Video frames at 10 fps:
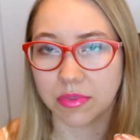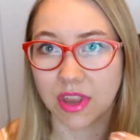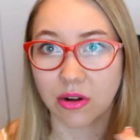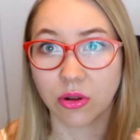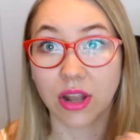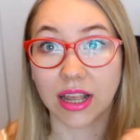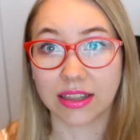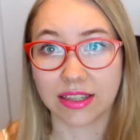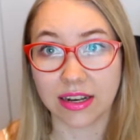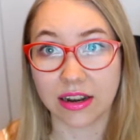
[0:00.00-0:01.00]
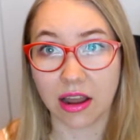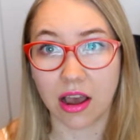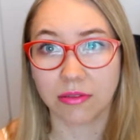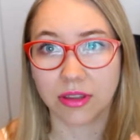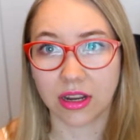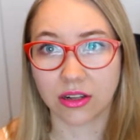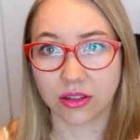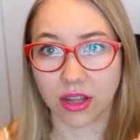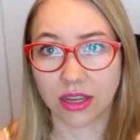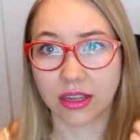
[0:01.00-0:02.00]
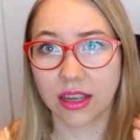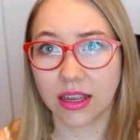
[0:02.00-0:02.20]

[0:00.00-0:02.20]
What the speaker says: they are not like thin enough, they are like